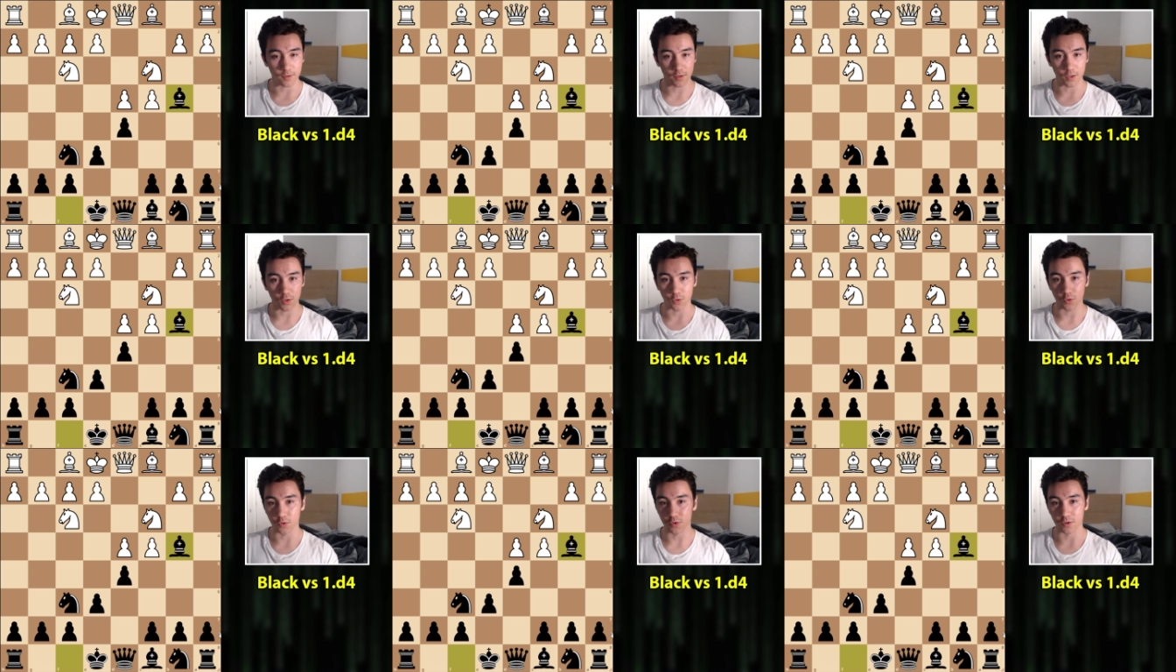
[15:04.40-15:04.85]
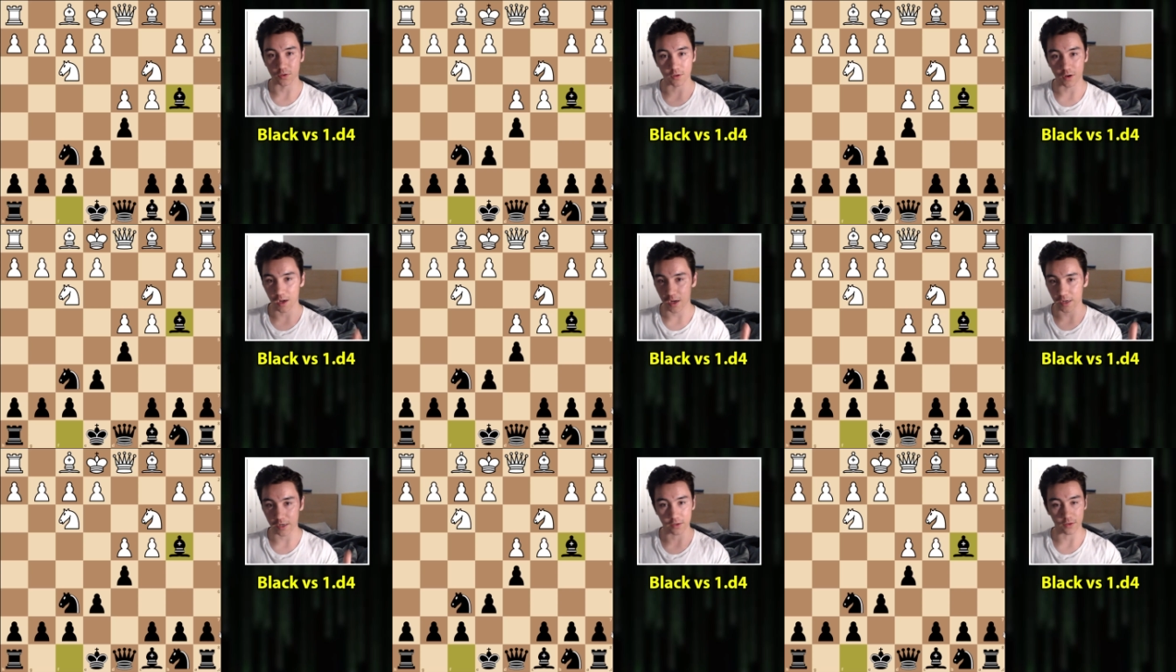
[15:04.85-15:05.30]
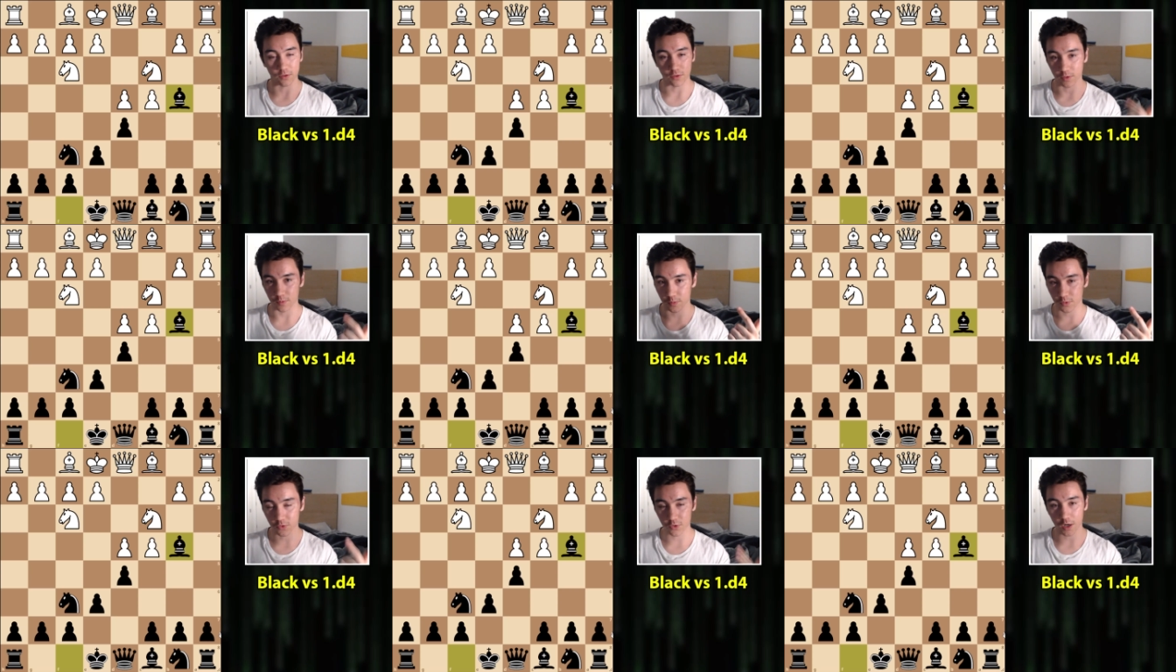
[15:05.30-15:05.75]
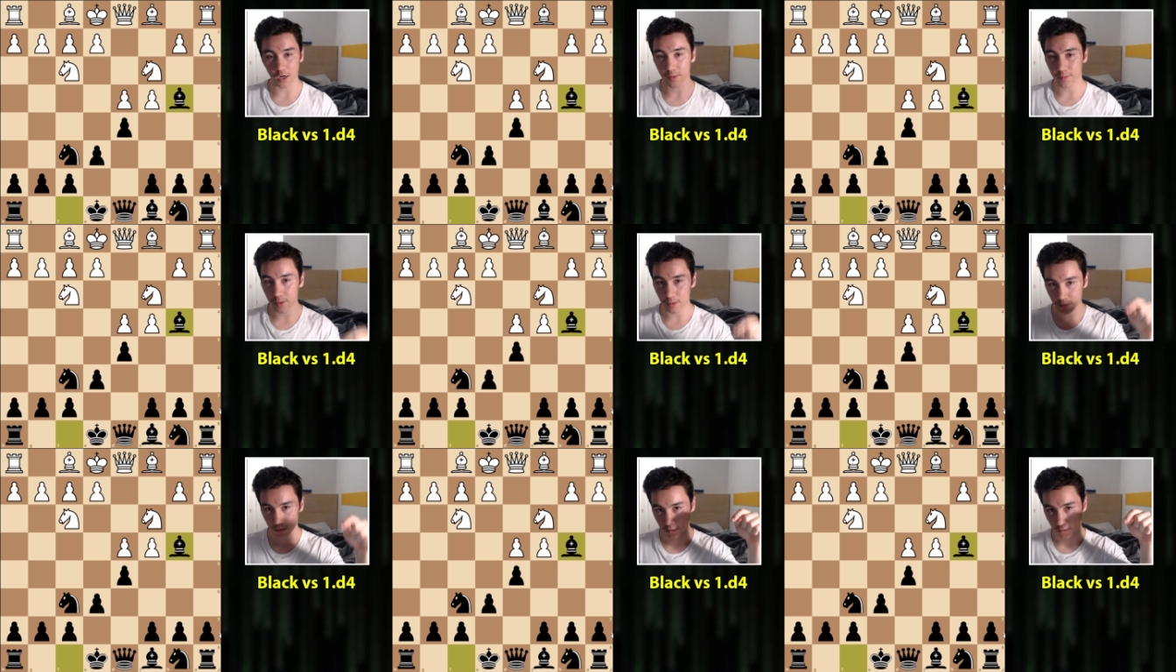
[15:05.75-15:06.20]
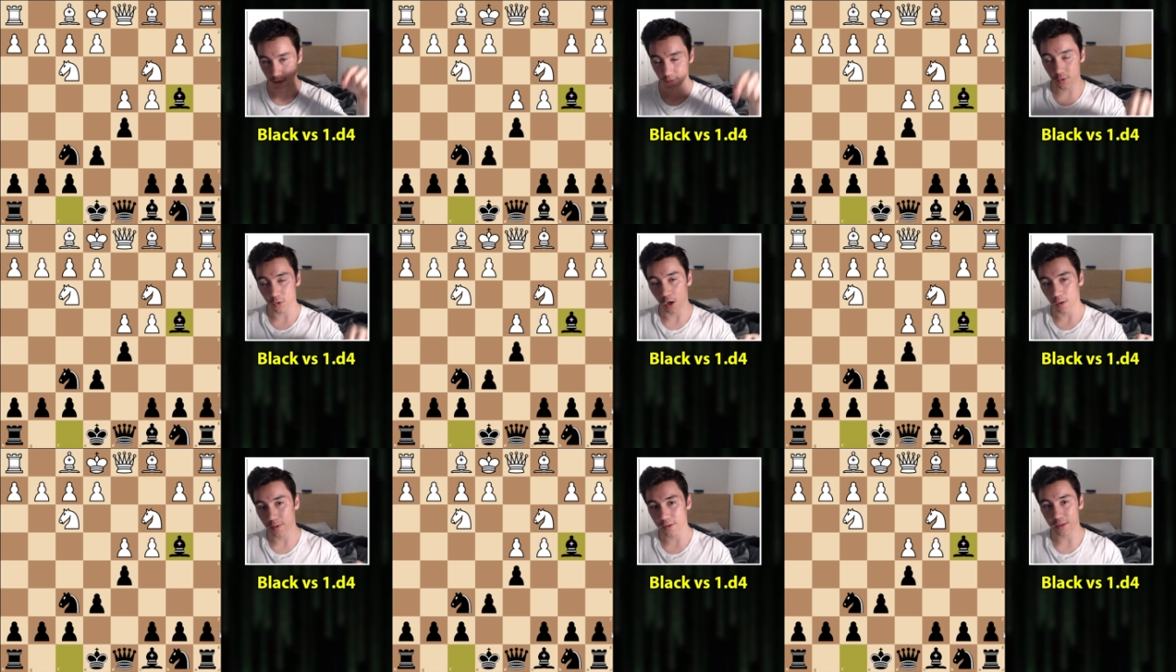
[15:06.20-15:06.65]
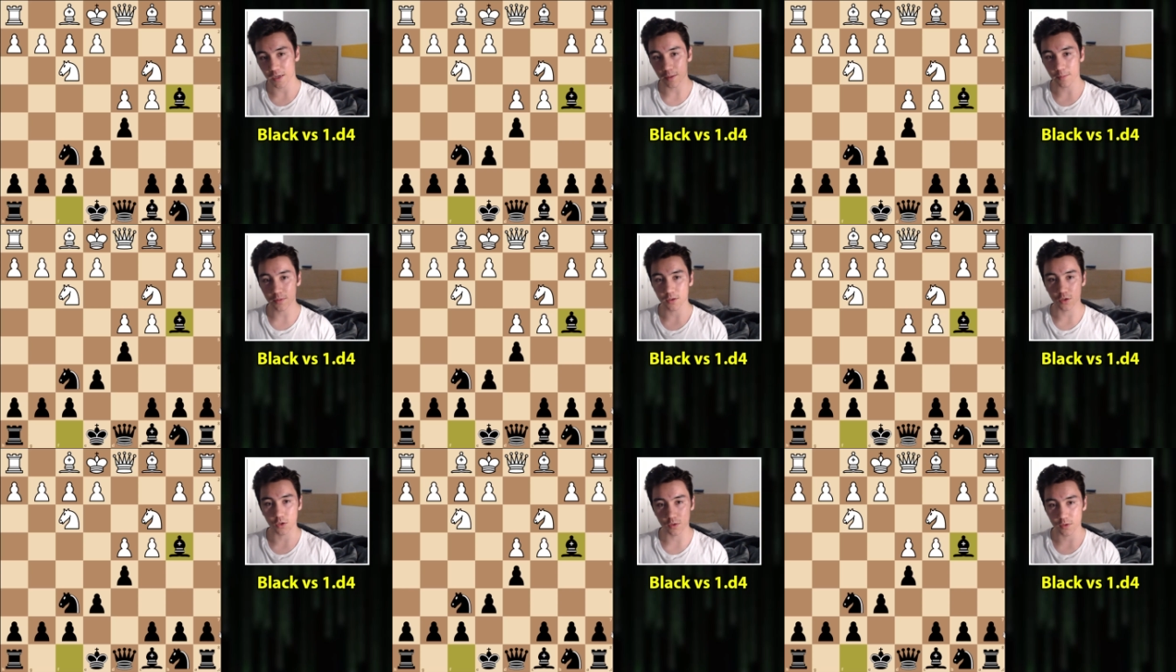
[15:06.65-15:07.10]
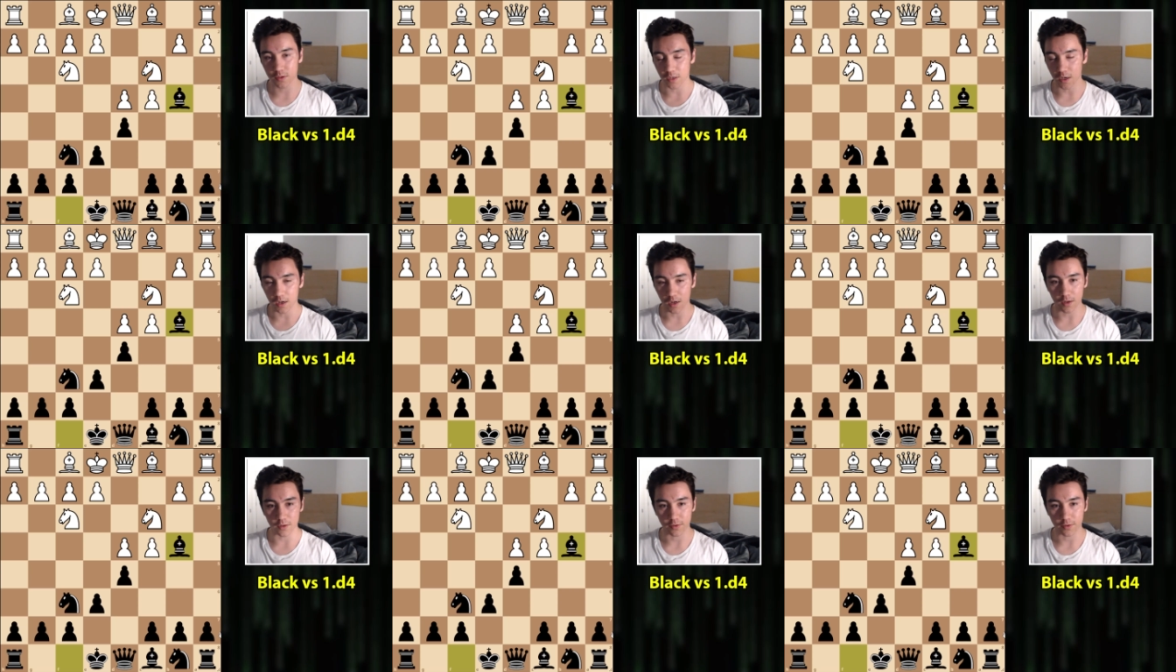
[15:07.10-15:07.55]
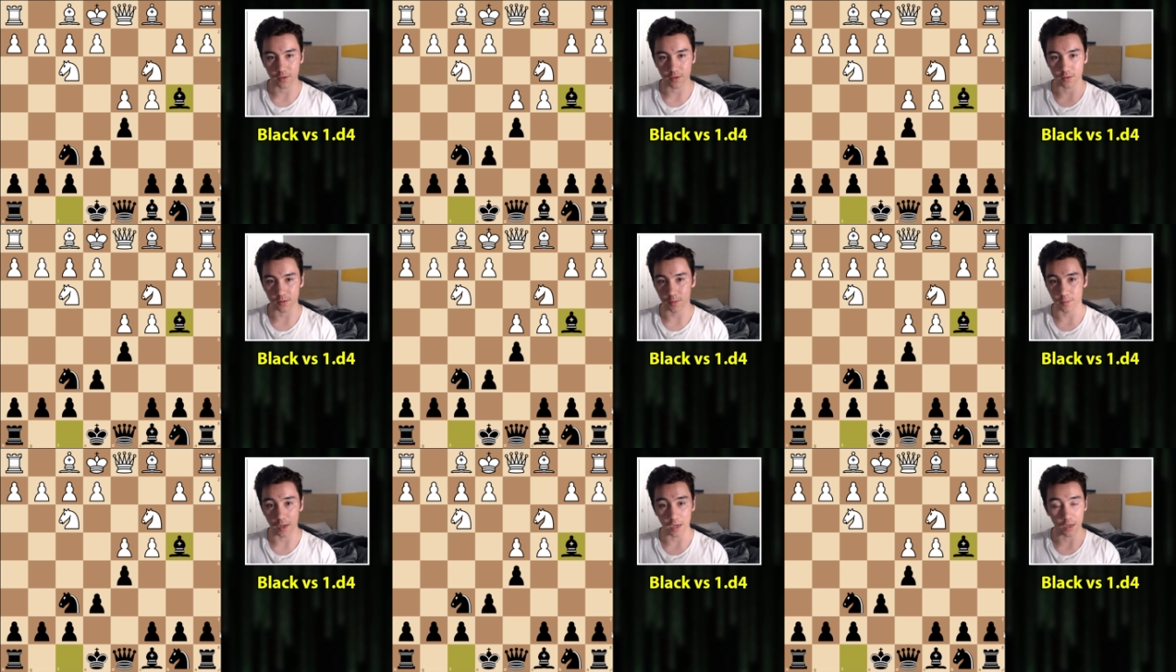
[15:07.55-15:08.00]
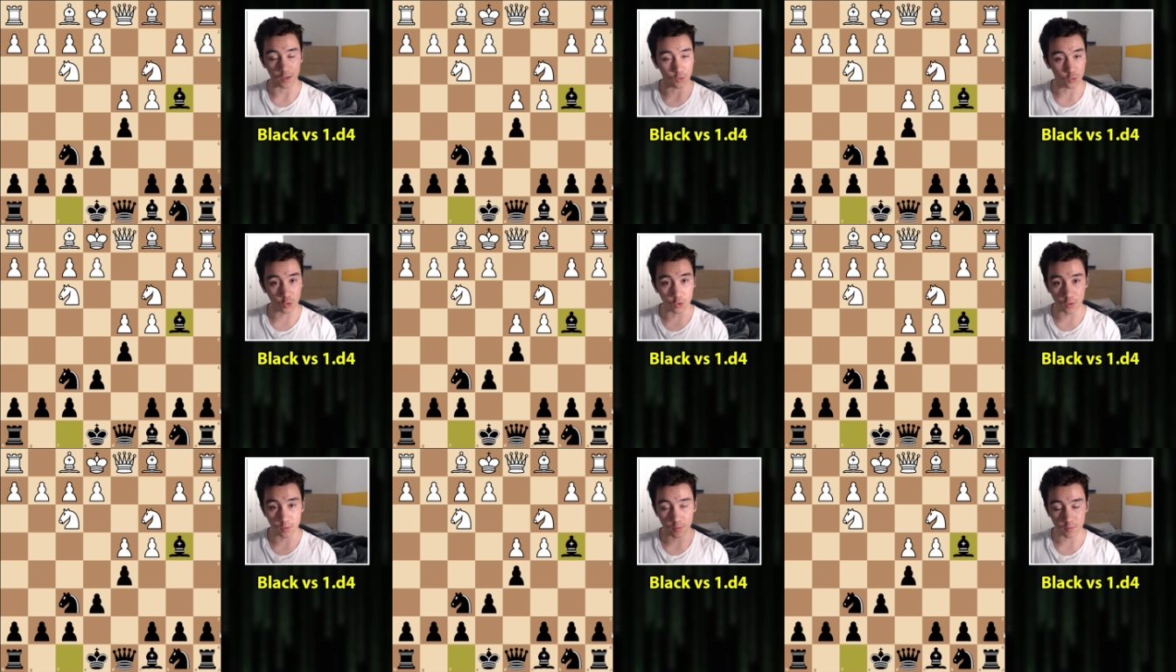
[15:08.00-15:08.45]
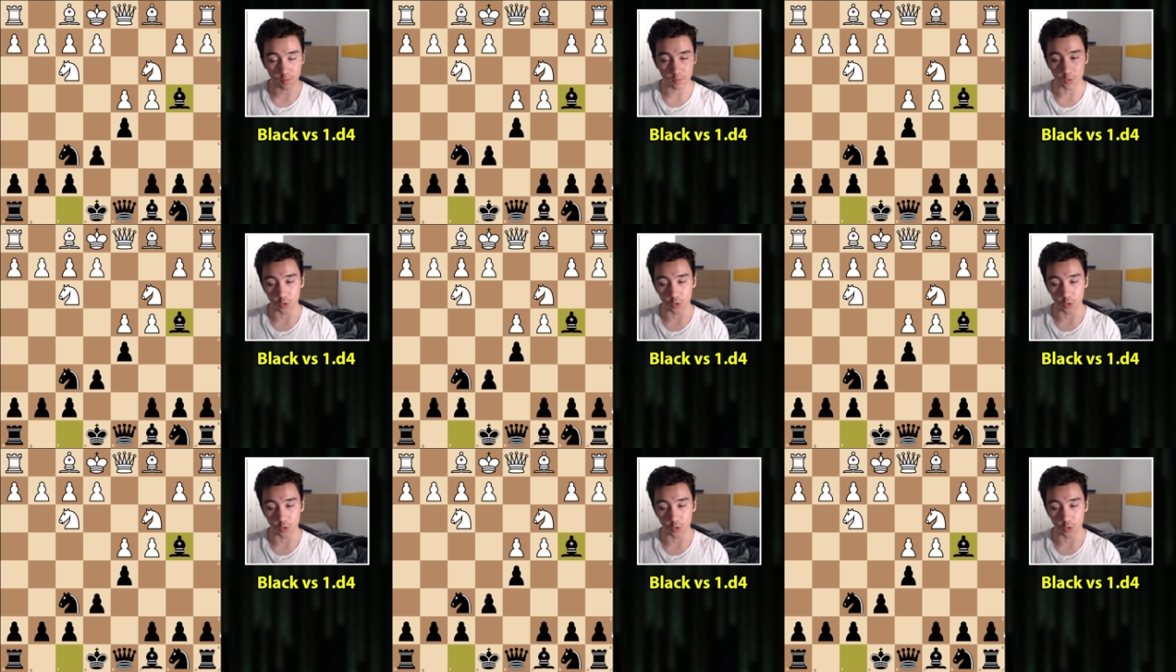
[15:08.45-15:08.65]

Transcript: tell you to like and subscribe, leave a comment down below and ask about your